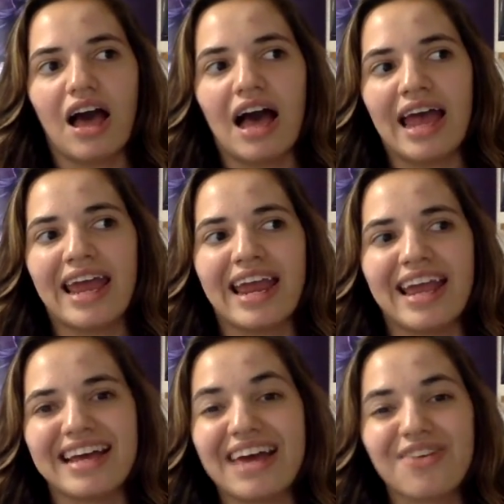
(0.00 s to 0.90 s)
I,
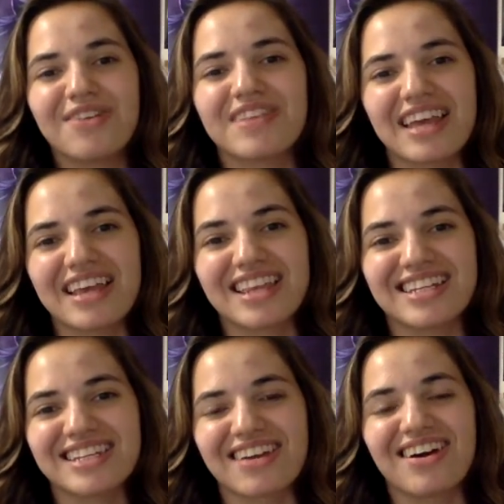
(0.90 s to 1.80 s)
I don't even like that I
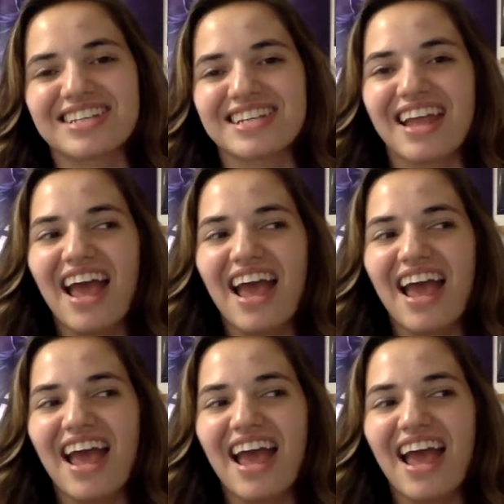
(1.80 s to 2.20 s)
said content.